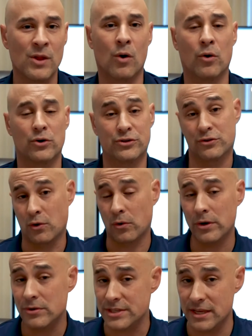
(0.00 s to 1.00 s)
or
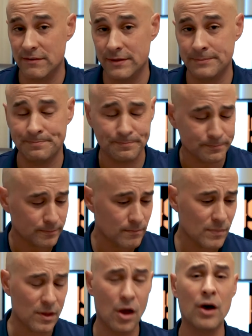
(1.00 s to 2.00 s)
tutorials even
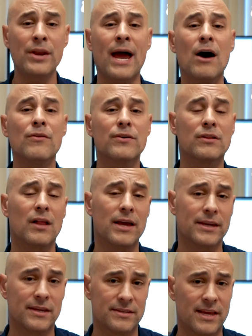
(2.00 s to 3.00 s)
on how the
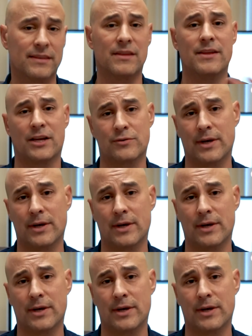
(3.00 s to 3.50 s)
client can take the next